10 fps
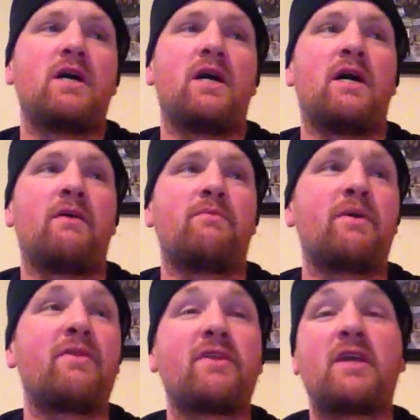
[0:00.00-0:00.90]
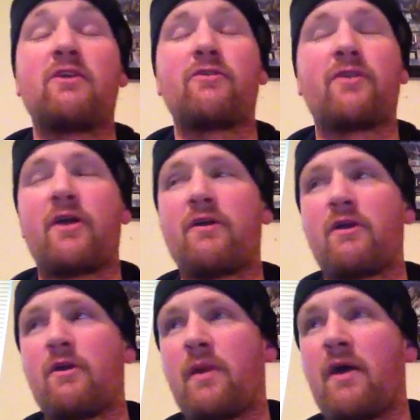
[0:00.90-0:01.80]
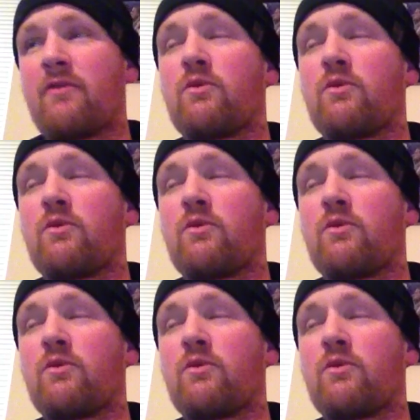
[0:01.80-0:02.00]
been here, there, and around